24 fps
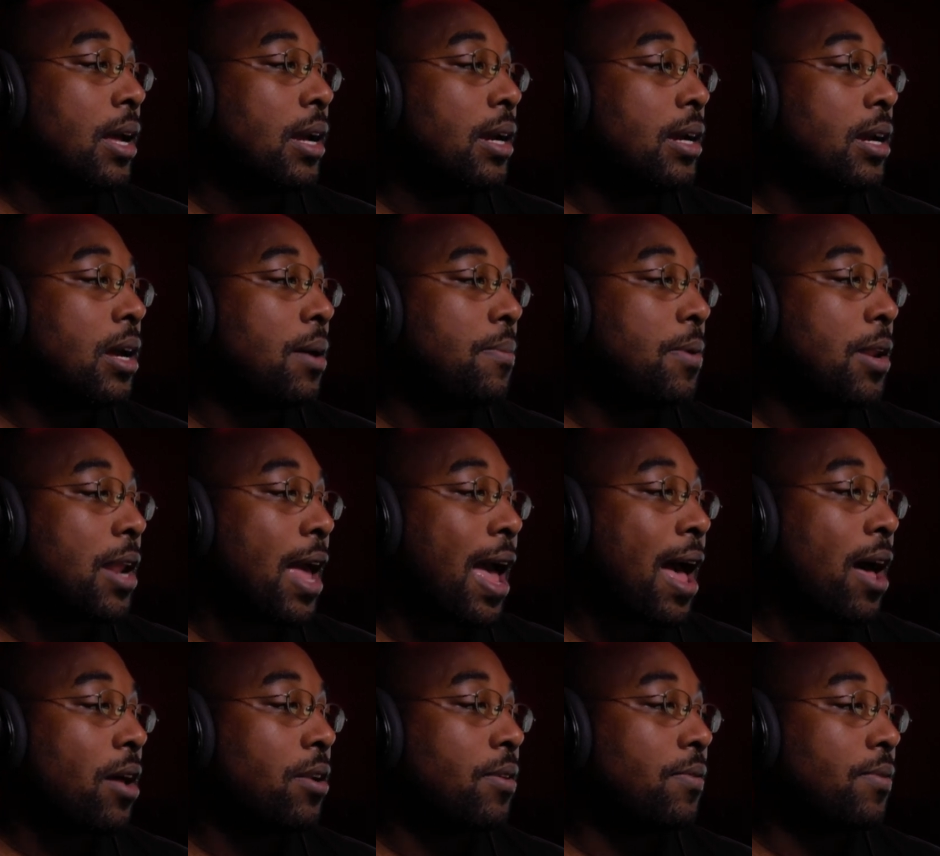Coming
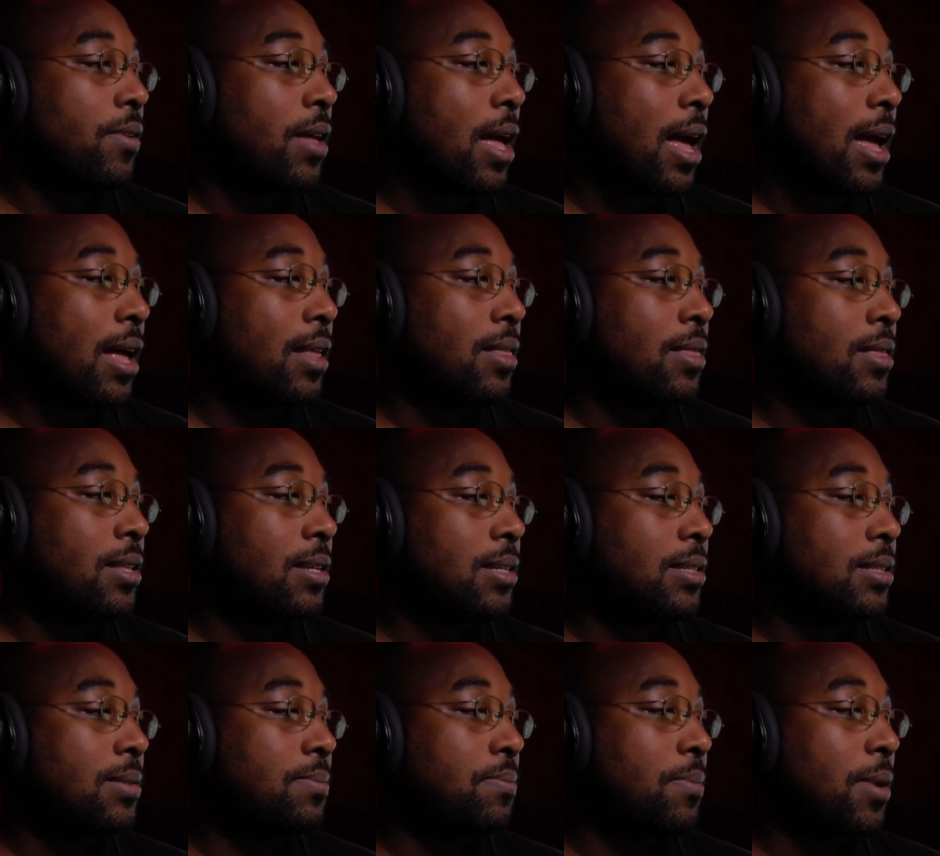out of that,
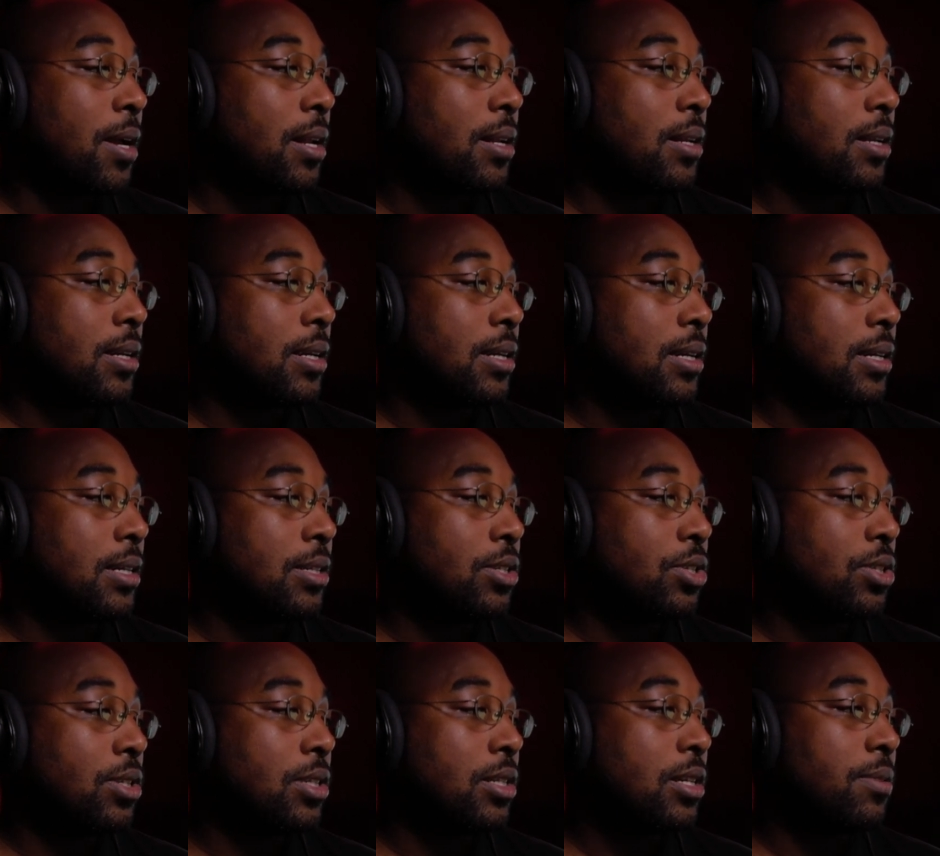this melody is
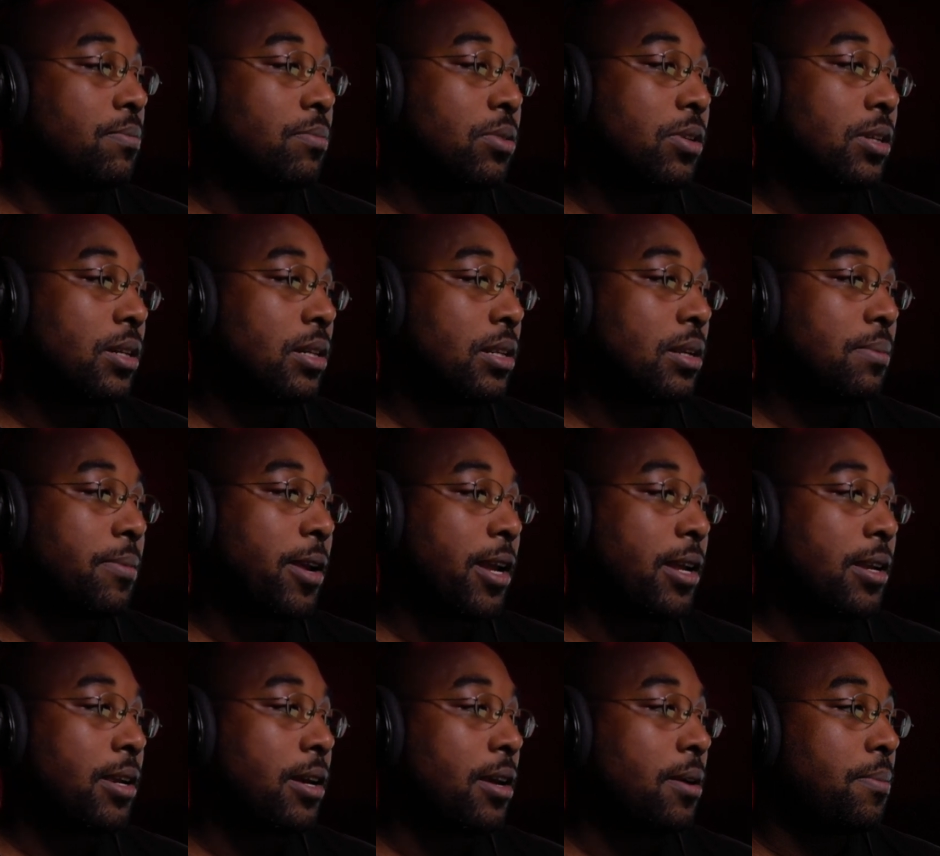just completely
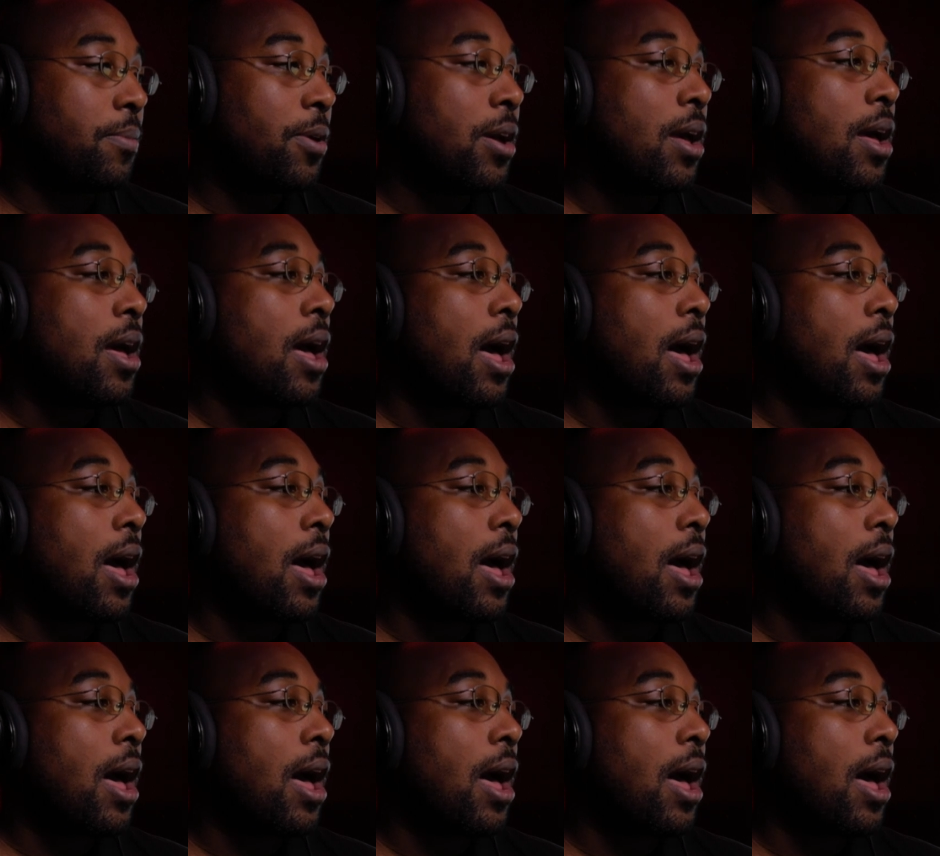made up.